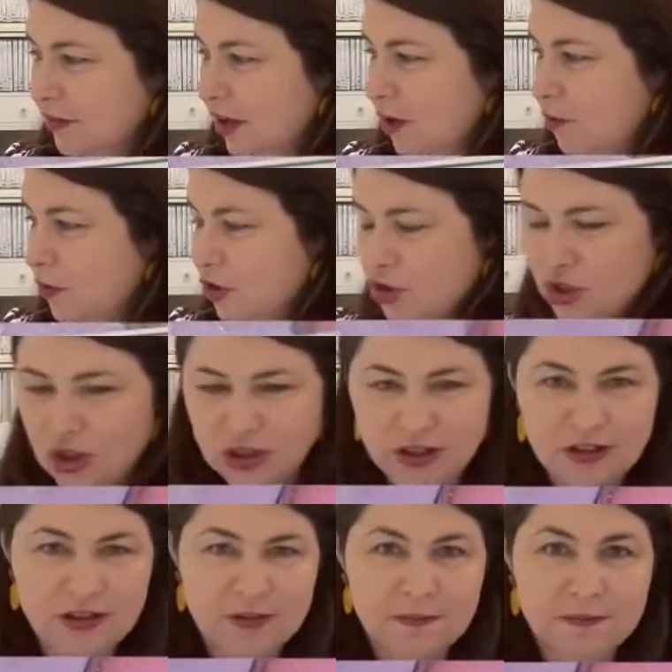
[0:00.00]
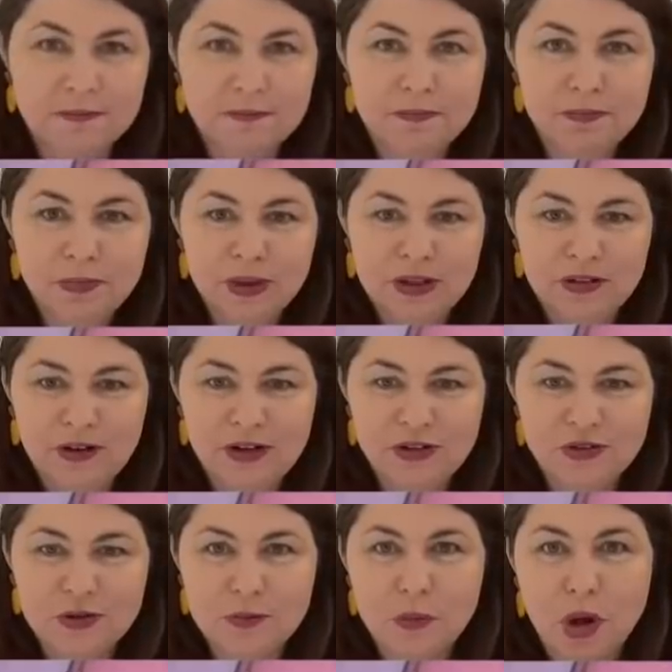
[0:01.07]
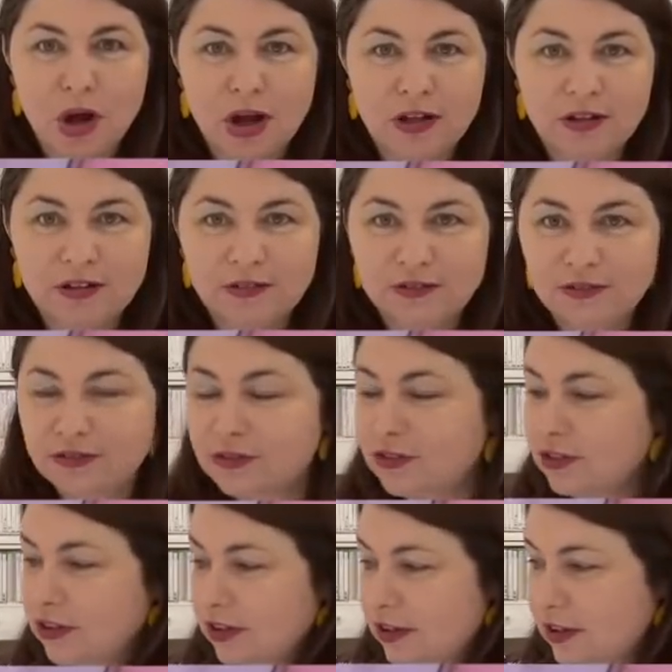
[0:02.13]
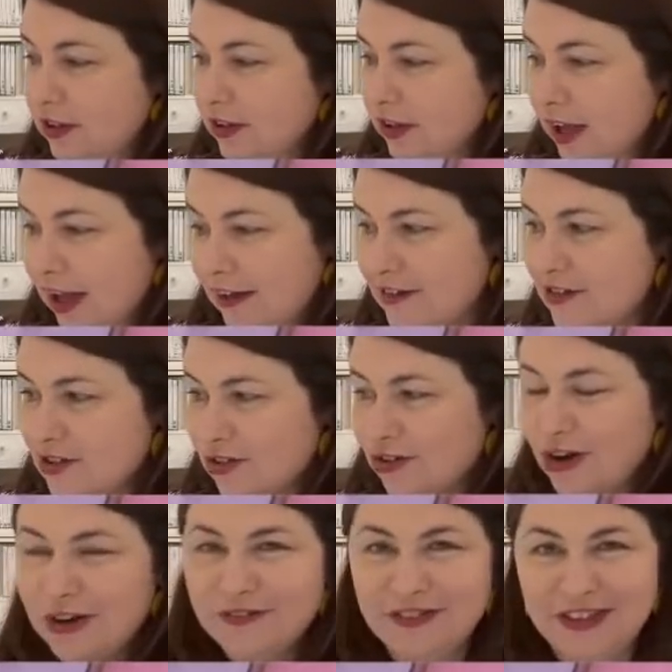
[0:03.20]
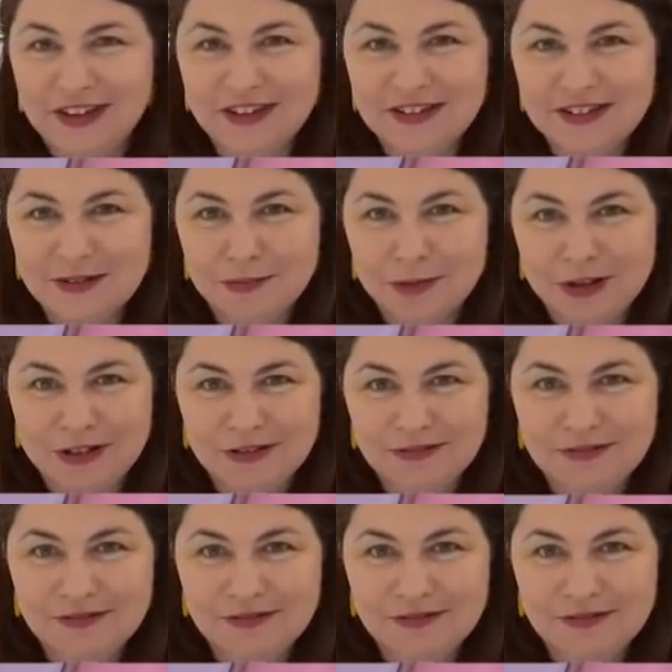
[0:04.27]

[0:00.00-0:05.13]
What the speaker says: I want to show you them, but they're under a pile of cardstock over there somewhere.